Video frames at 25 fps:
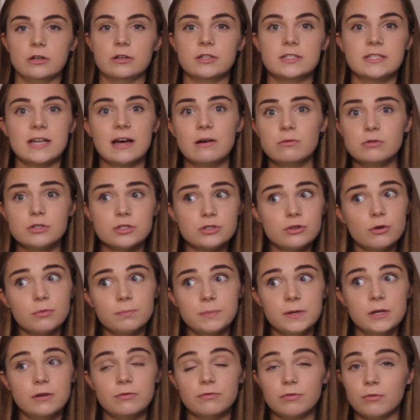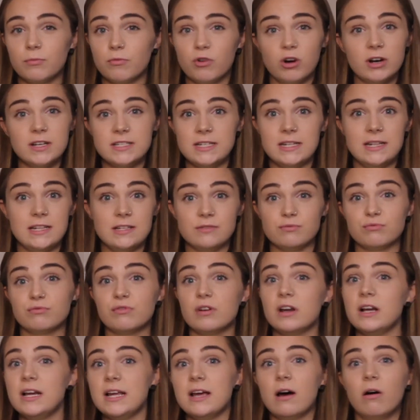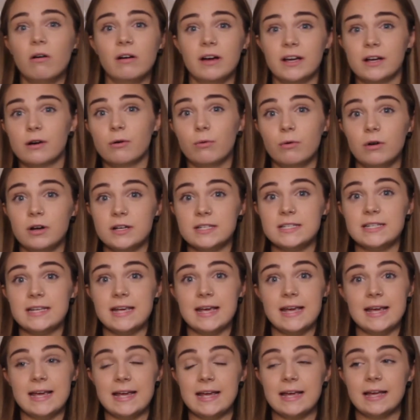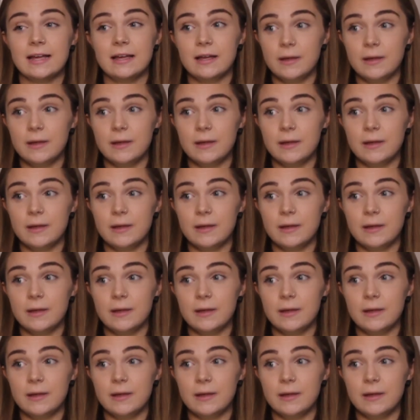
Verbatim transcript: because that will stop you from writing these really high quality,